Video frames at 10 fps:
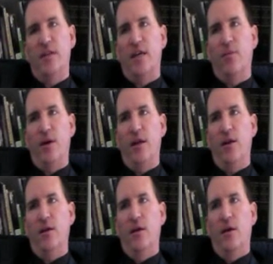taking
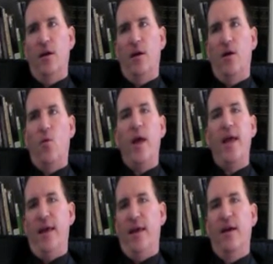money
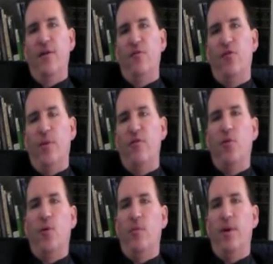away from
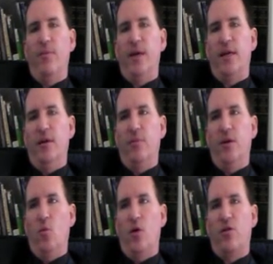everyone by making it
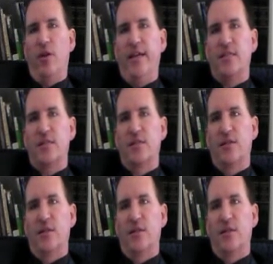being worth less.